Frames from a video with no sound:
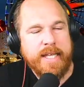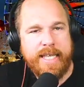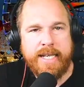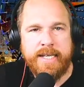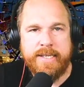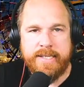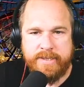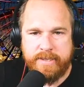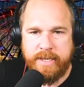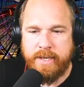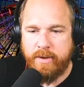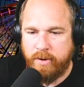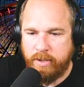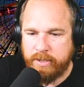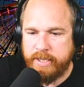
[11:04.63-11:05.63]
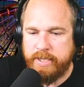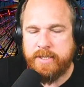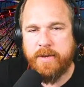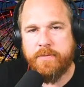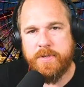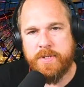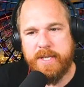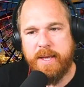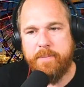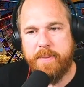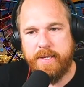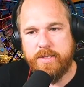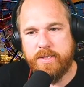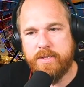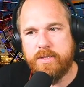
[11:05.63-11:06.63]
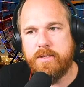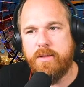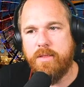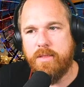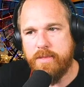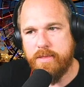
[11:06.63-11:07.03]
getting to see all these different set pieces.